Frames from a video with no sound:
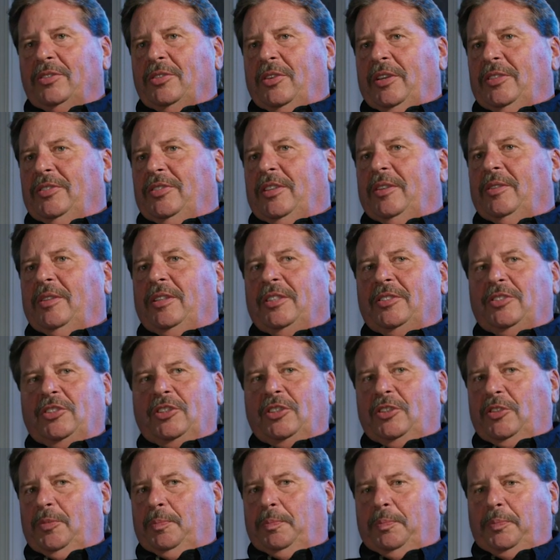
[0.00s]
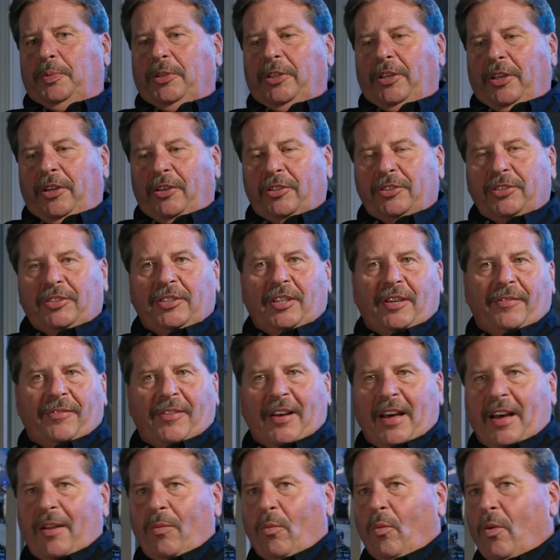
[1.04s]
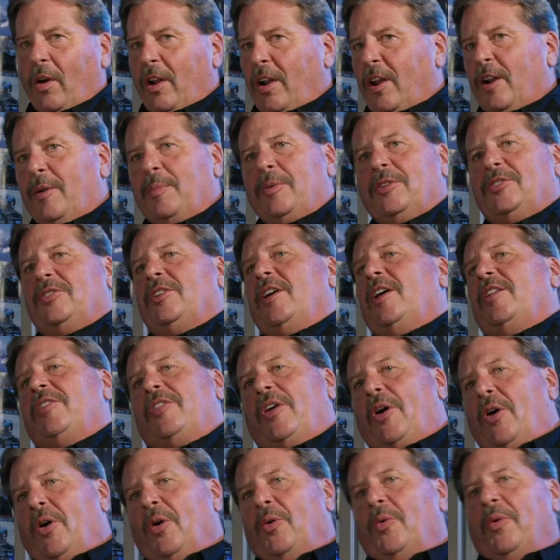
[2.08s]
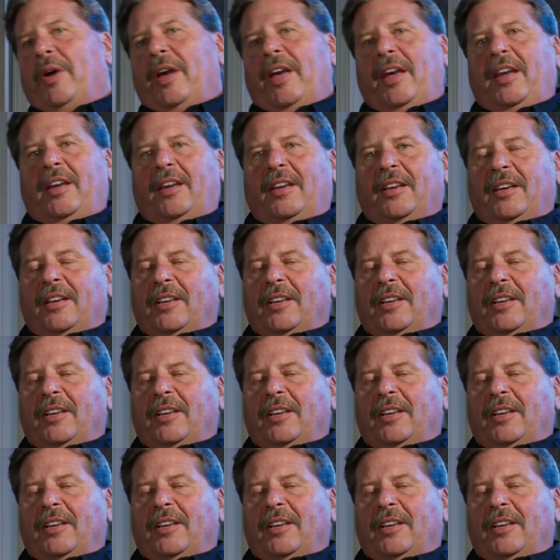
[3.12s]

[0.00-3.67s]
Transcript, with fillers: So I said, well, let's just put your stuff on 100% the whole way.